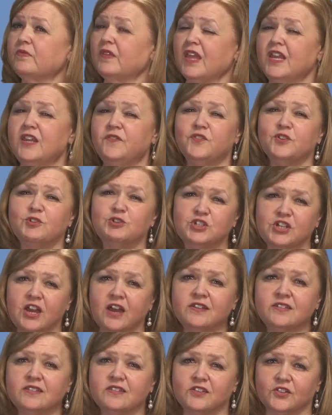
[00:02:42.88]
and if you're
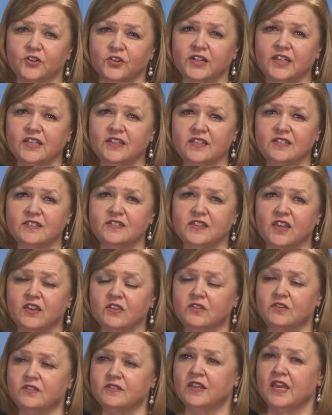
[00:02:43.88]
just learning these
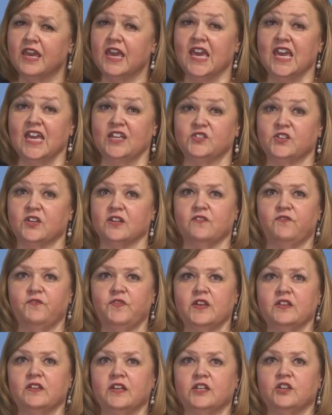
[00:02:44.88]
skills, it's going to
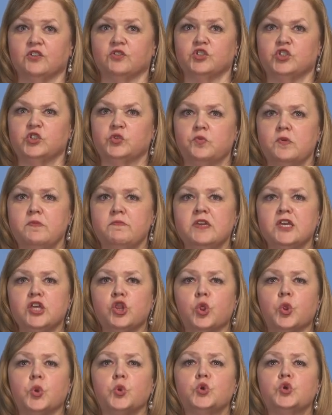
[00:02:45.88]
feel like you're
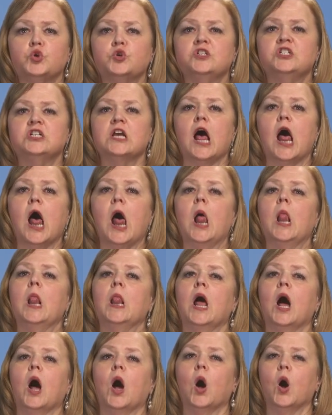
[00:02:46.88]
swimming through
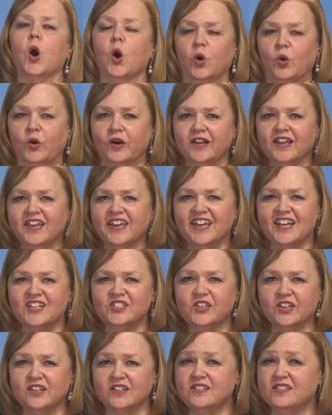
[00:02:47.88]
jello.
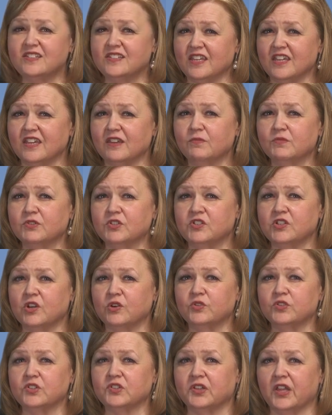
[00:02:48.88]
It's going to seem
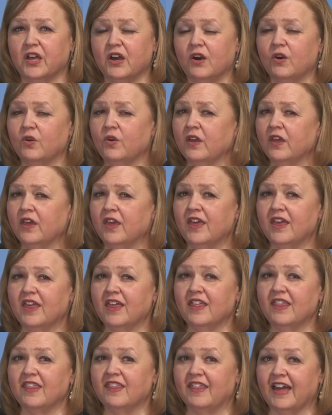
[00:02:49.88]
so slow.
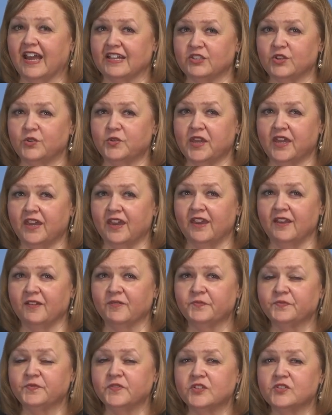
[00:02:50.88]
That's okay.
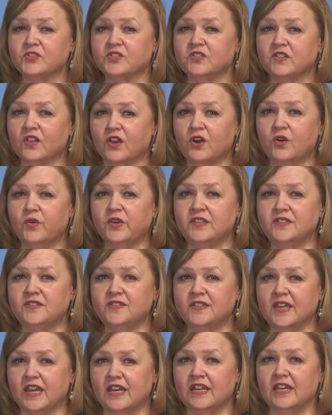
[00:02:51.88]
Slow and
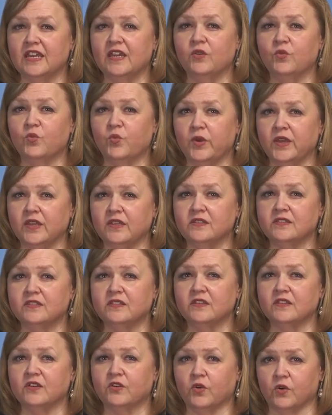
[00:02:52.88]
steady wins
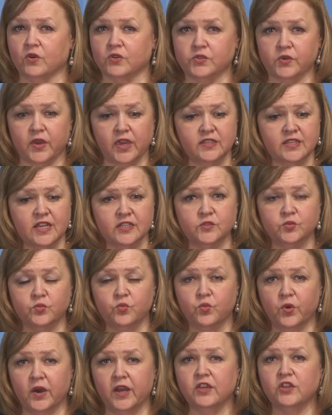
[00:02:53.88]
the course. Okay, that's
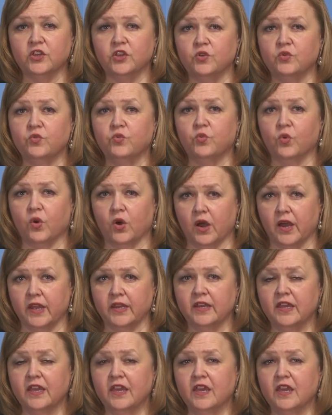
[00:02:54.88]
what you want.